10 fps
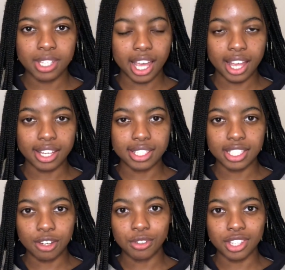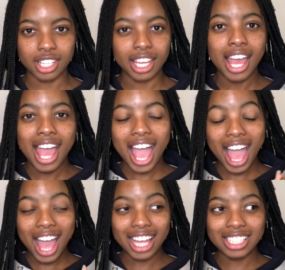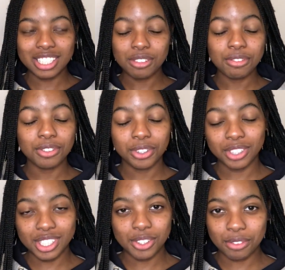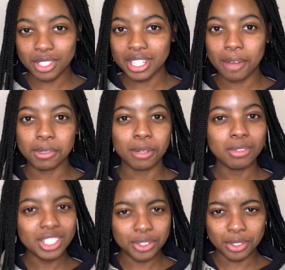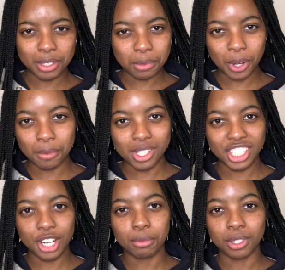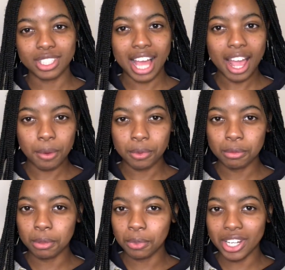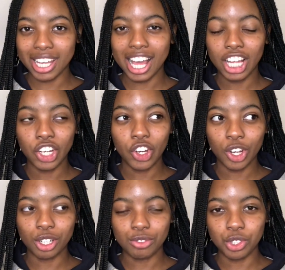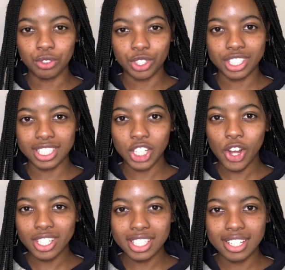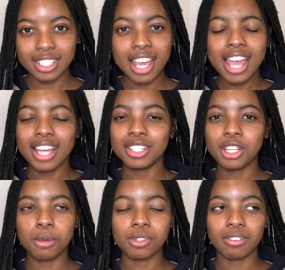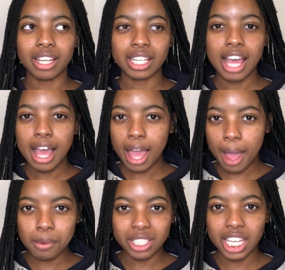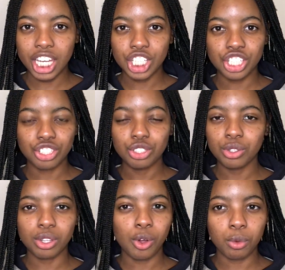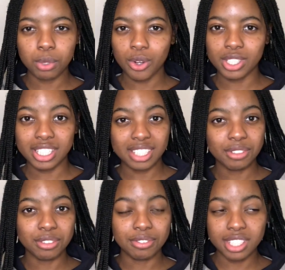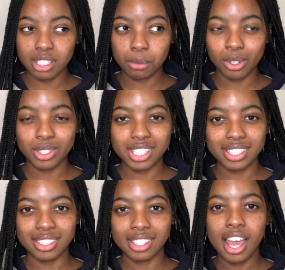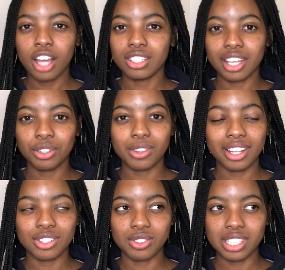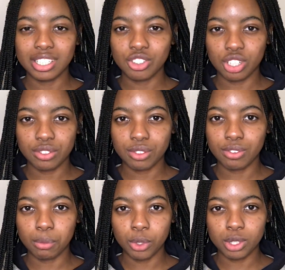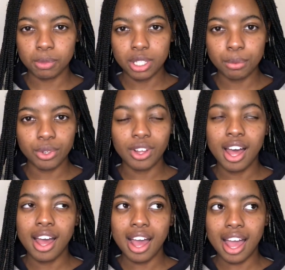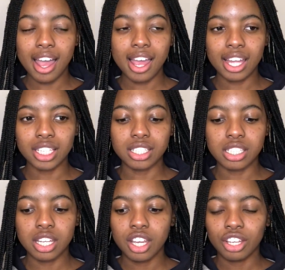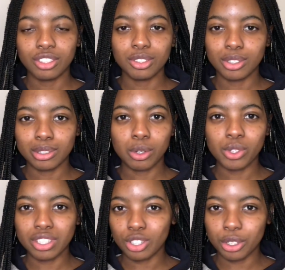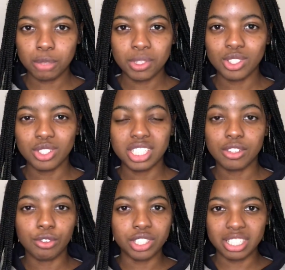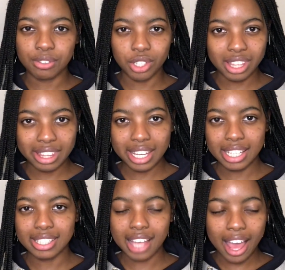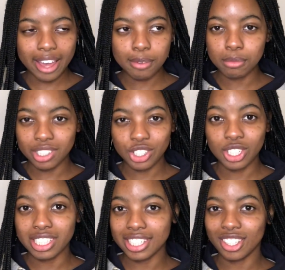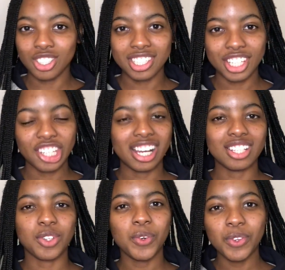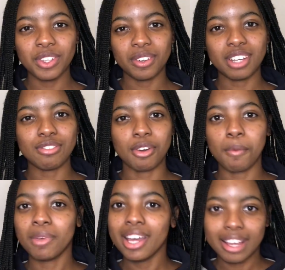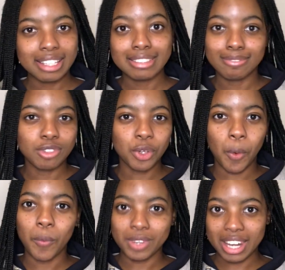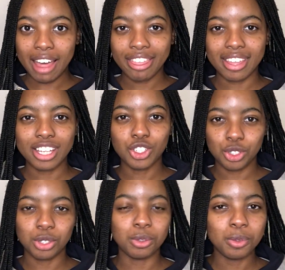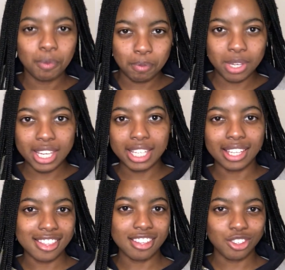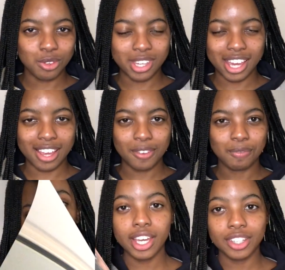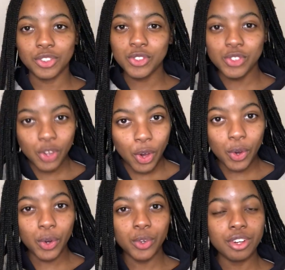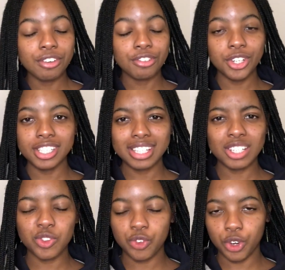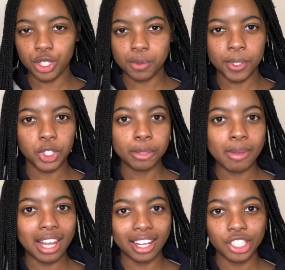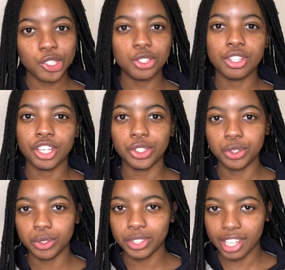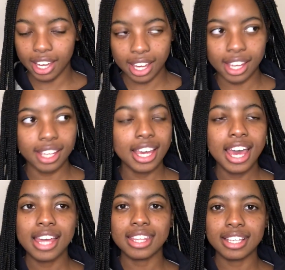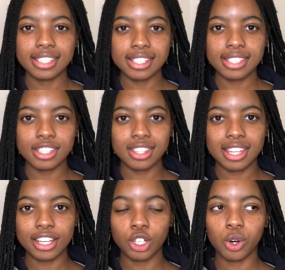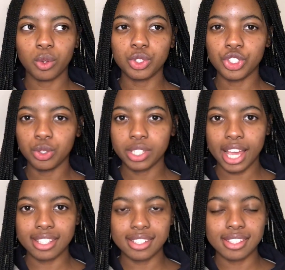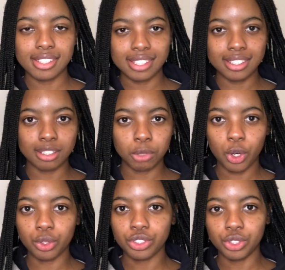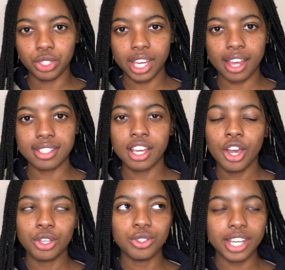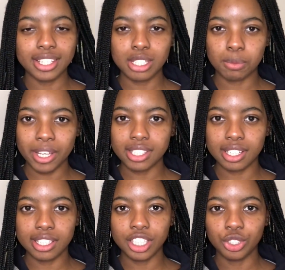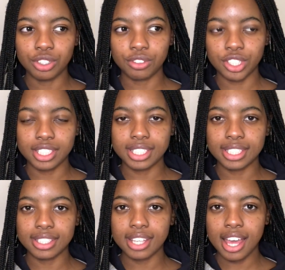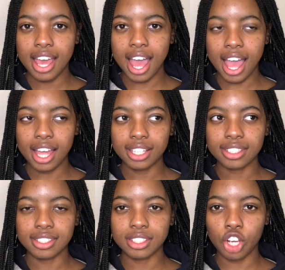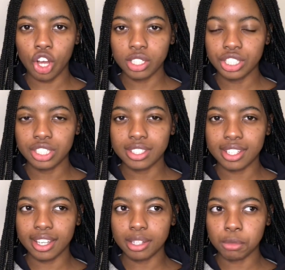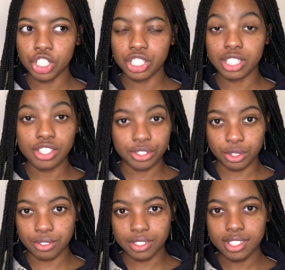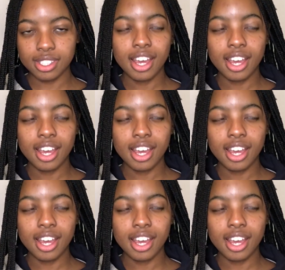and everything. And if this is your first time here, please do subscribe to the channel, because I will be bringing a lot of university content in terms of like application, you know, the whole process, even visa processes, because I know that's really stressful for most people, and you know, all the documents you need for different things. I'm literally here to take you guys all the way from, you know, nothing to being in the UK. Okay, so first things first, when you're applying to the UK, there's this thing called UCAS, this system called UCAS. UCAS is basically universities and colleges admission service.